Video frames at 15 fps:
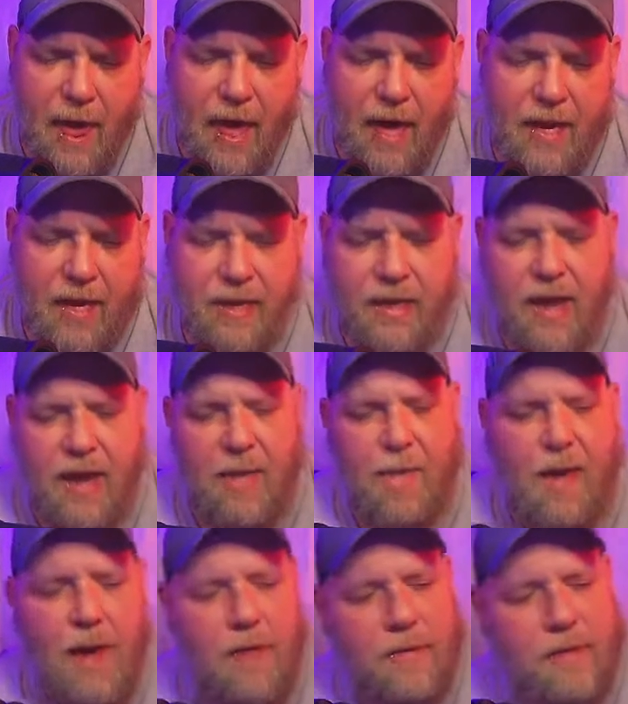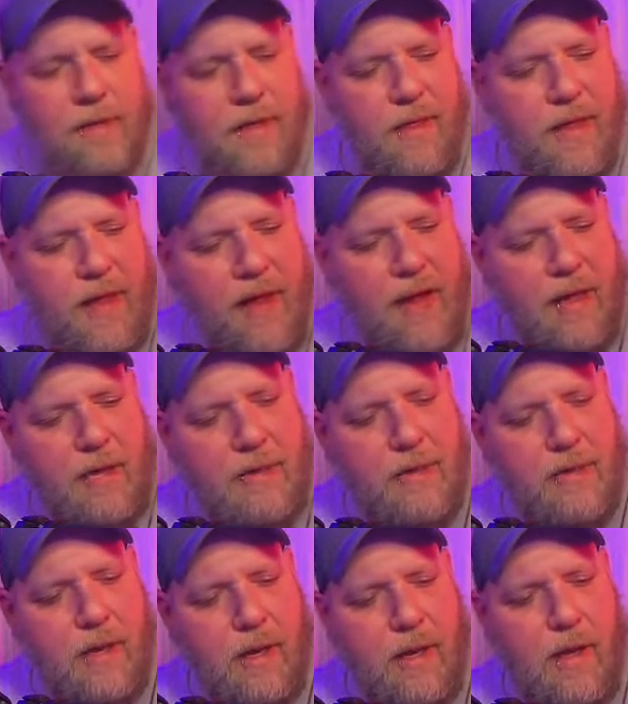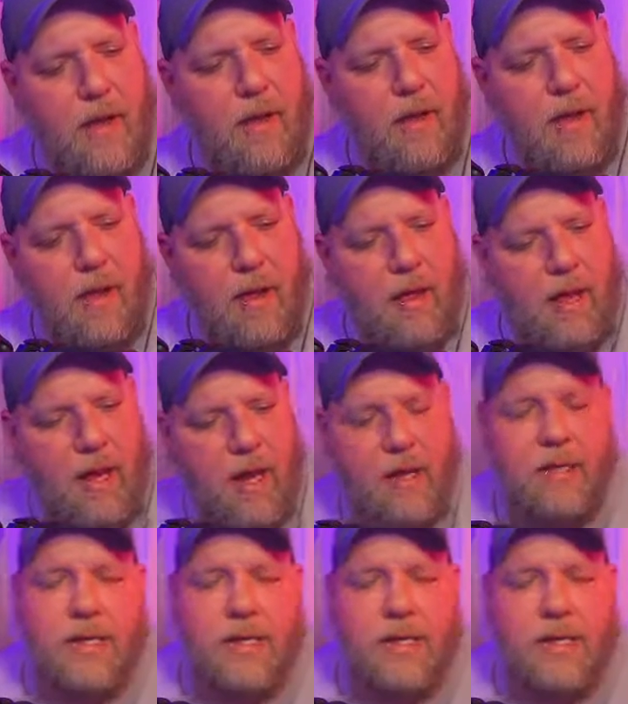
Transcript: And it came out that a